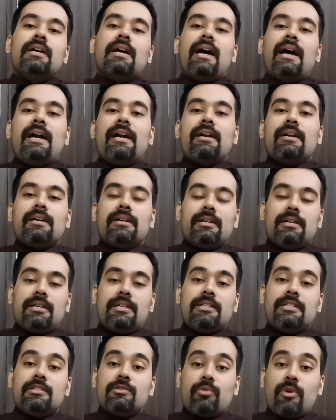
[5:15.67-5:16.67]
and
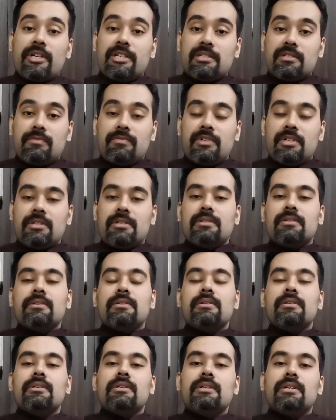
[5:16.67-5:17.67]
it is quite severe.
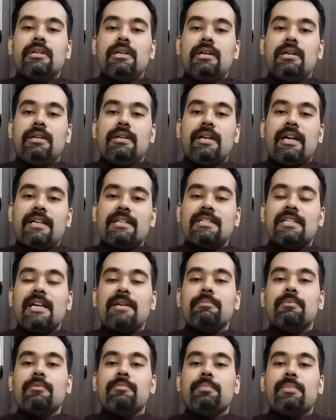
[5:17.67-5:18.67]
Next
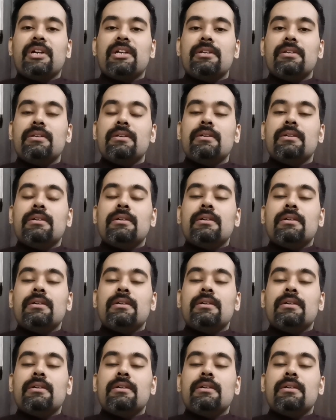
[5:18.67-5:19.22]
type of pain,